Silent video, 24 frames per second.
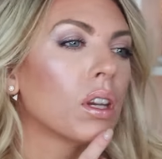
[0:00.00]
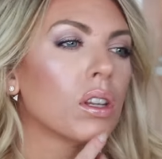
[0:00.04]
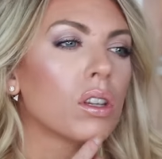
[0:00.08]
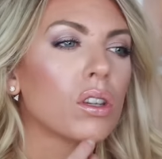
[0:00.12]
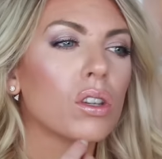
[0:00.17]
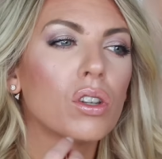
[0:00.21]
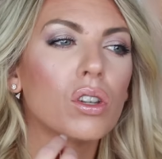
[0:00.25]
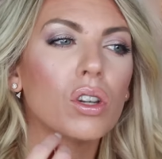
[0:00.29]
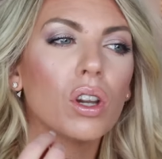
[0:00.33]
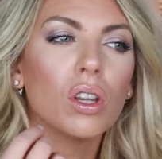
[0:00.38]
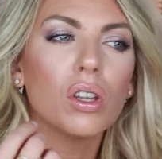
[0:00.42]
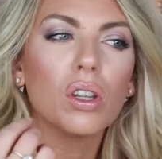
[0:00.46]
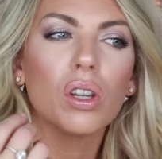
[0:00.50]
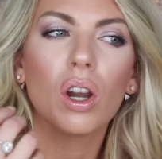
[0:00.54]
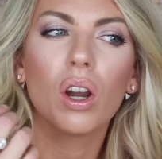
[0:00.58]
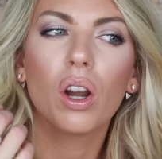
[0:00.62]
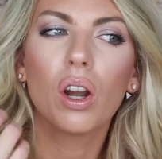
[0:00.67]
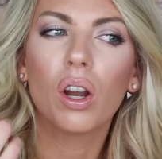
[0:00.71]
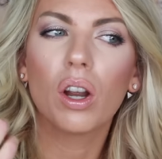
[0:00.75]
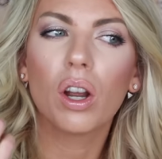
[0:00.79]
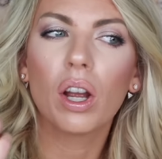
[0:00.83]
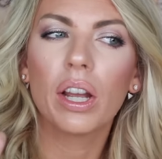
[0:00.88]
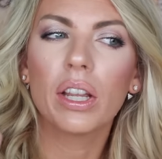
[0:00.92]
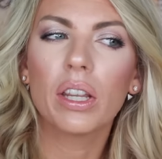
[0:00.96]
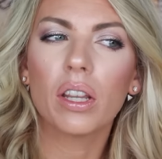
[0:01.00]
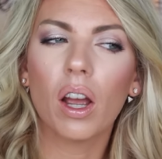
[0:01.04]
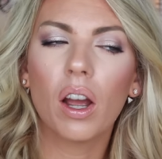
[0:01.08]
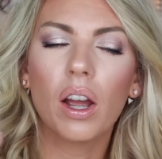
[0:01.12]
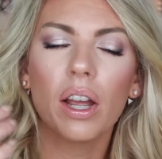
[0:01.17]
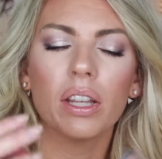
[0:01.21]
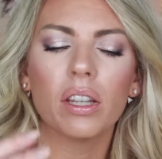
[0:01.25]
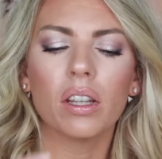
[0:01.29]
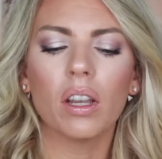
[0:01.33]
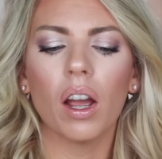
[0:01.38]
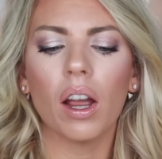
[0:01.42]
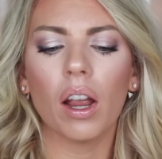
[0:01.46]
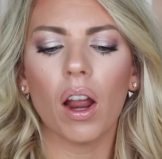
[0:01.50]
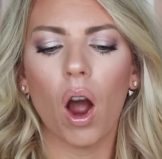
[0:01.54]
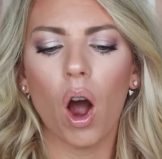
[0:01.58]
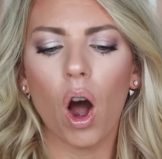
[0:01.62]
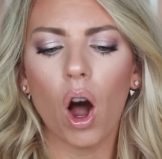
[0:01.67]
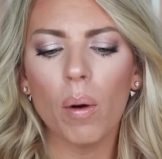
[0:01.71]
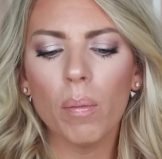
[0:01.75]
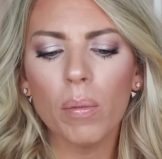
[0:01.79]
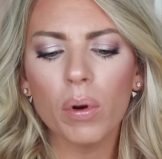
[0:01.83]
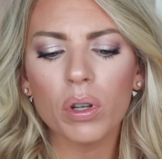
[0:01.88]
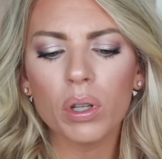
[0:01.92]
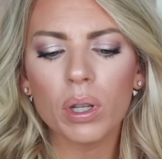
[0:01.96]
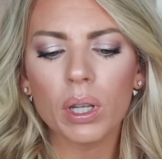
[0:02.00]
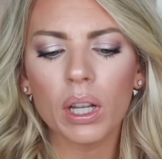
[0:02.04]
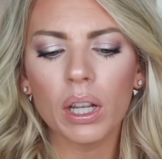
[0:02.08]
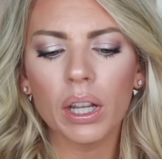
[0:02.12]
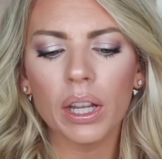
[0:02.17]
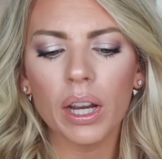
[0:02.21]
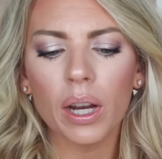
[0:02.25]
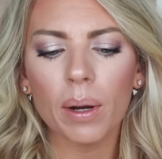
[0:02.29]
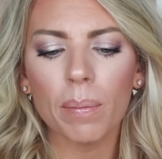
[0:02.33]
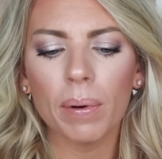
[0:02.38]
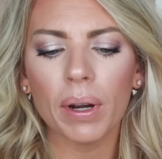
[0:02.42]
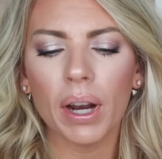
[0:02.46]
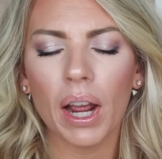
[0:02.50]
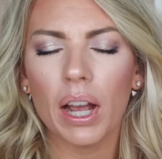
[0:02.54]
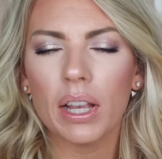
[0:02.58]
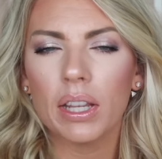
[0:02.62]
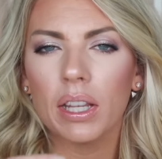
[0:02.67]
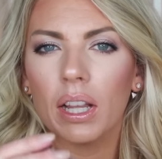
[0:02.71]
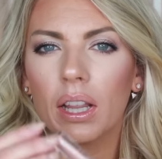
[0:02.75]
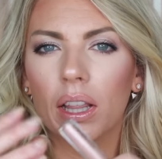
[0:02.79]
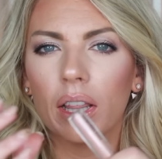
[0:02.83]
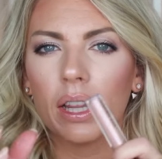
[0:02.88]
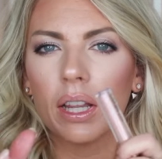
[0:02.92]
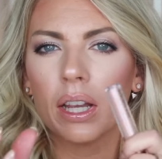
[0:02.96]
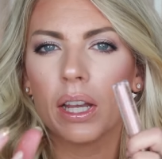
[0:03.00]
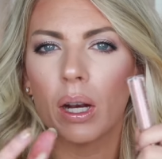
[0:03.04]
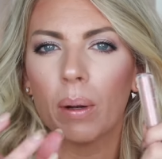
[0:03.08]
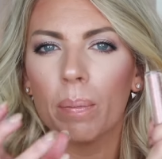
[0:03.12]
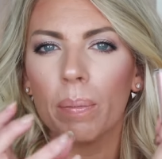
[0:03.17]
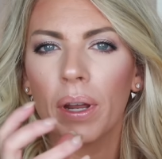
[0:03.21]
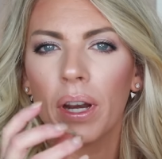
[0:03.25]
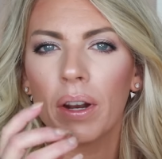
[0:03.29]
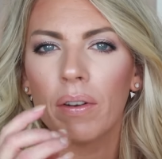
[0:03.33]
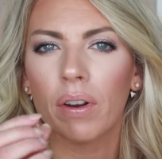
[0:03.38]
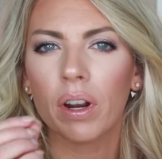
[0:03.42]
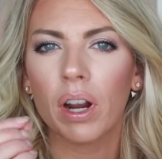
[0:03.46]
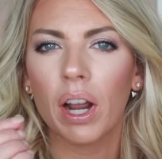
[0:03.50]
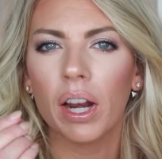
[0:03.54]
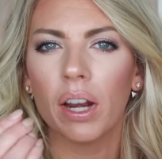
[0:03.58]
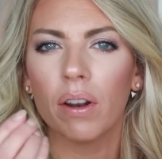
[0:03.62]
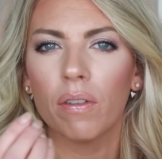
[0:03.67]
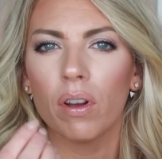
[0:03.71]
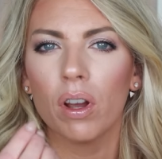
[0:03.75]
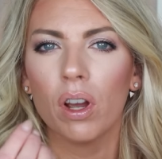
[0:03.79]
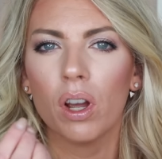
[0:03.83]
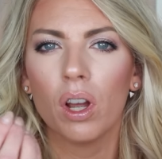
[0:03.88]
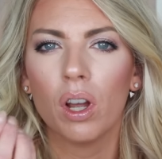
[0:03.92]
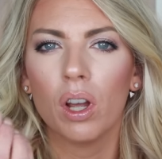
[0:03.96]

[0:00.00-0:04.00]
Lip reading: It's just, it's almost clear, but it has a little bit of a kind of